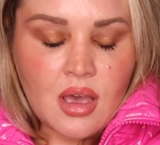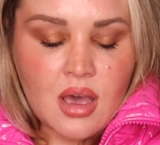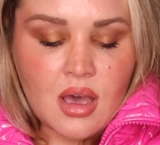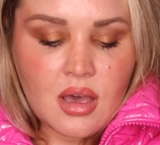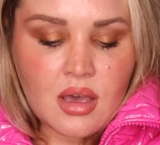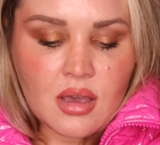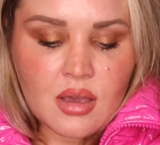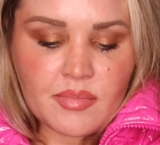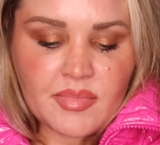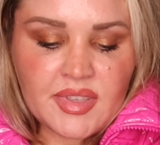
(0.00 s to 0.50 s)

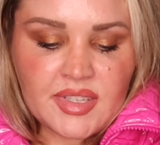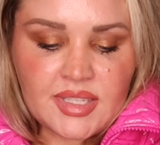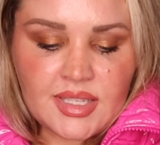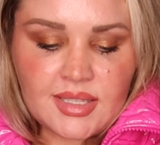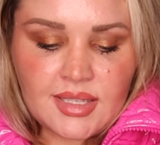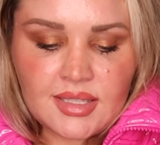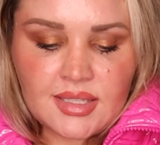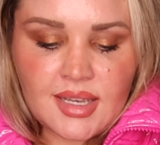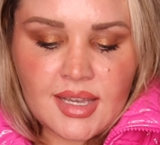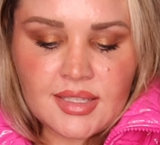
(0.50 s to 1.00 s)
Um, this is
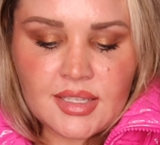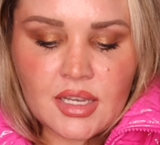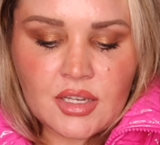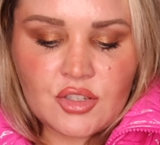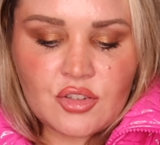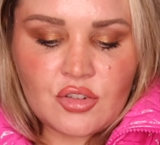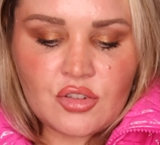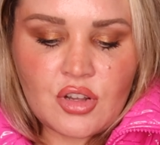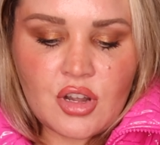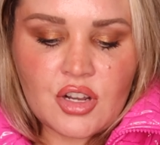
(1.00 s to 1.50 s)
a size
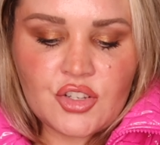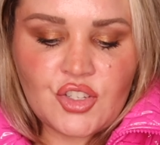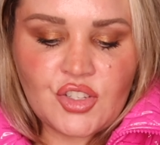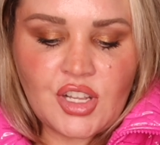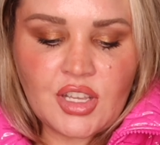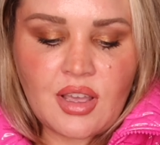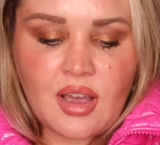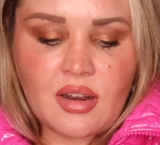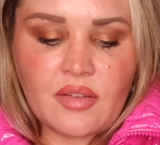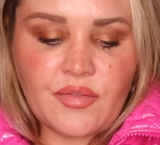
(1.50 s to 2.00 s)
extra large and
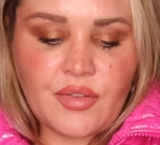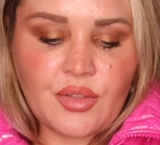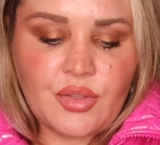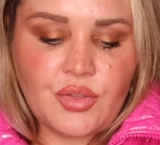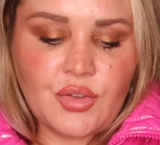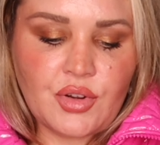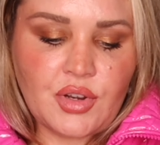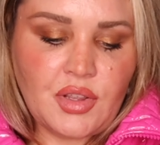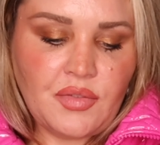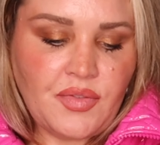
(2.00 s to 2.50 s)
I got it for
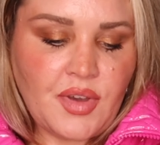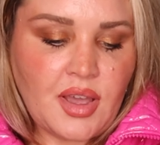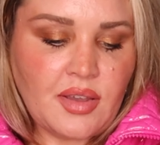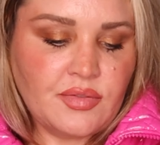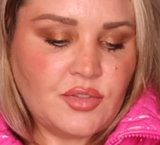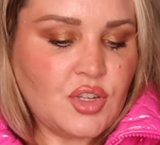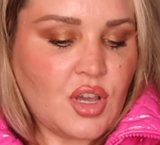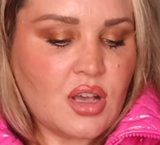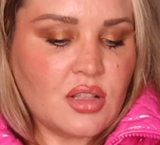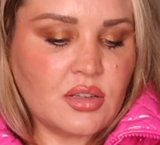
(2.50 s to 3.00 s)

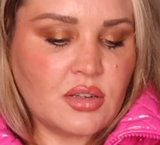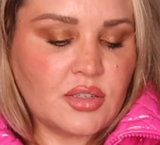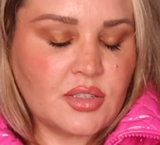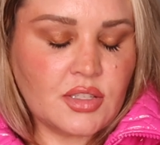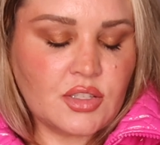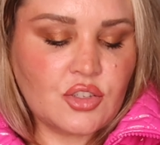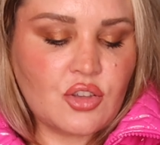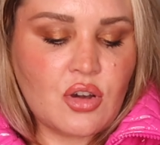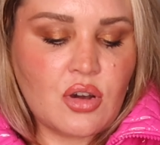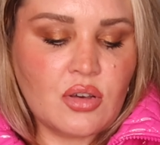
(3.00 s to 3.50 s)
thirty-five dollars.
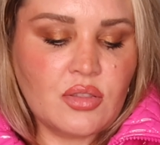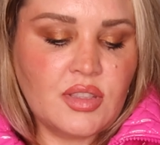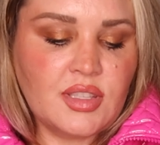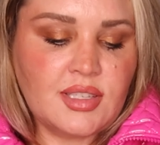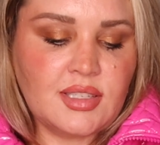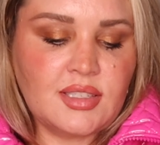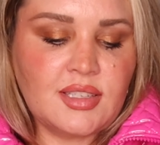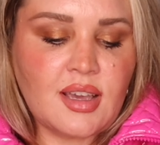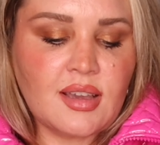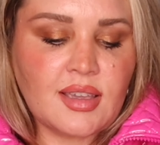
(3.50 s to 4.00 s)
It's called the
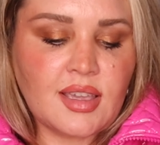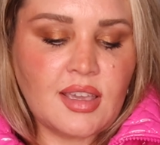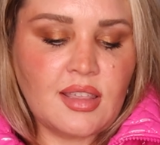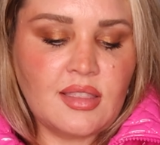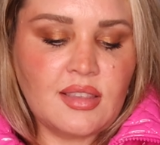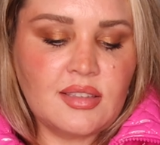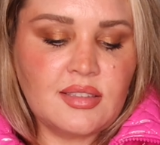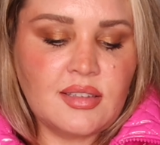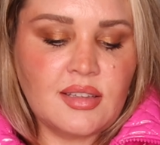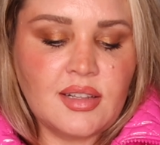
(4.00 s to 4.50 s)
Stuck in
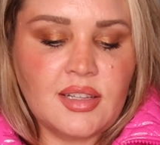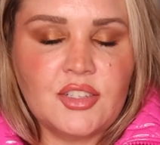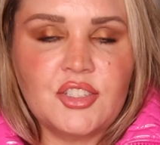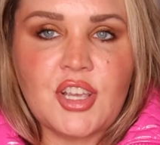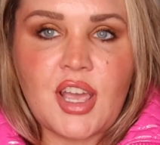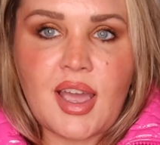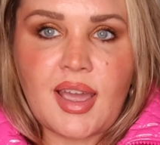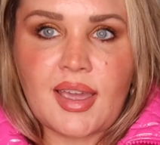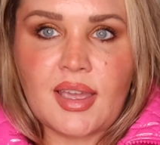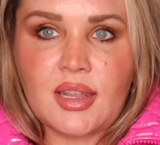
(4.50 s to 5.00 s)
the City
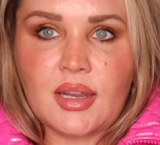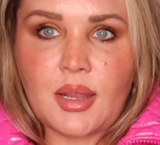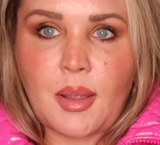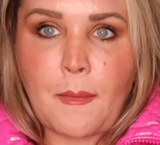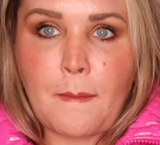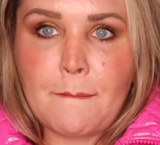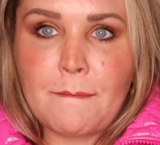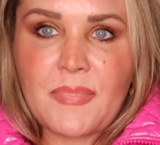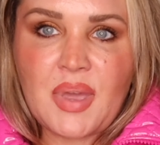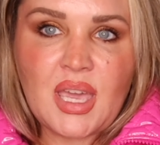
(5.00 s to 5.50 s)
jacket
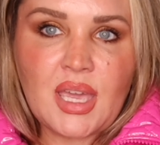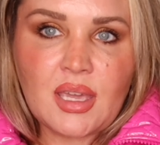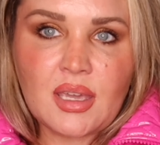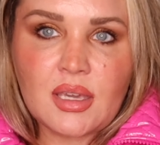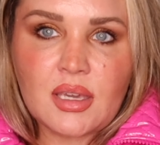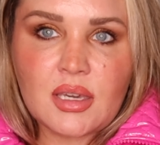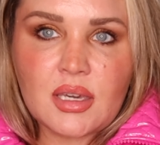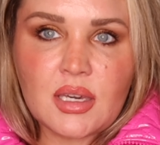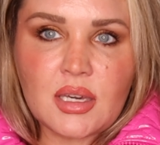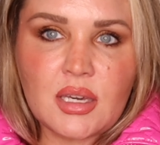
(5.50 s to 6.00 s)
in pink.
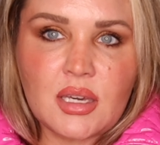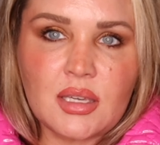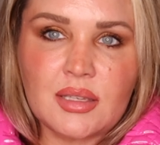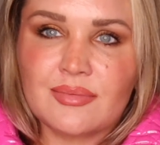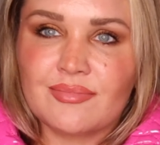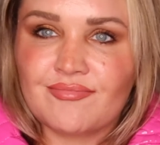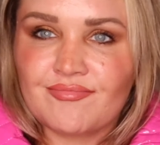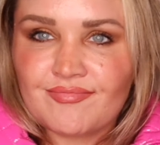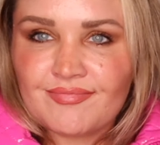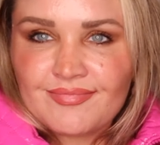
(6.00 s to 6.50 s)

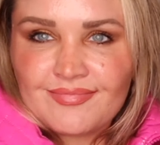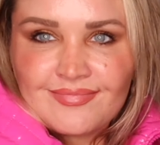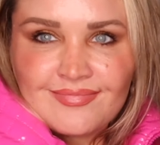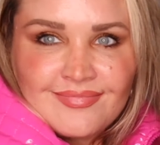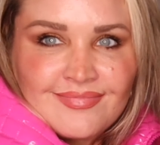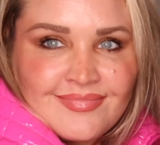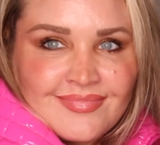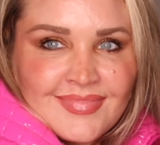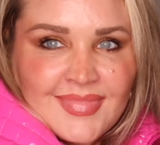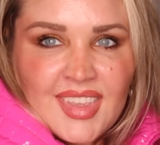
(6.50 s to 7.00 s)

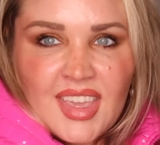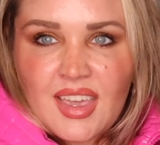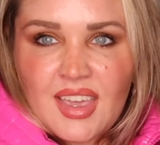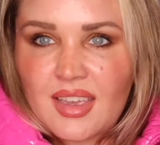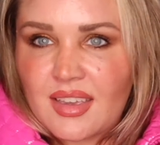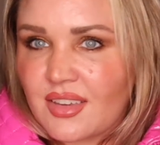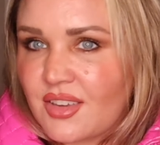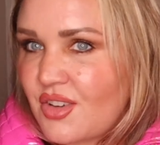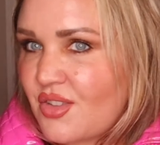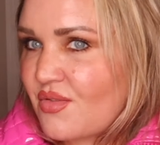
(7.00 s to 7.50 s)

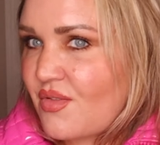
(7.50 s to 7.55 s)
Can't go